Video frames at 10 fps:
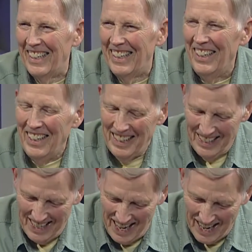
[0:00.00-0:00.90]
there has to
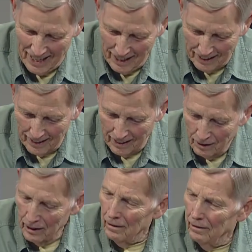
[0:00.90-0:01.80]
be laws. And I thought, there
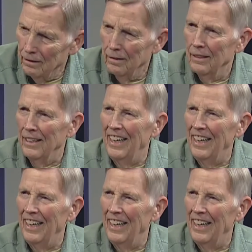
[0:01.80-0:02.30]
has to be laws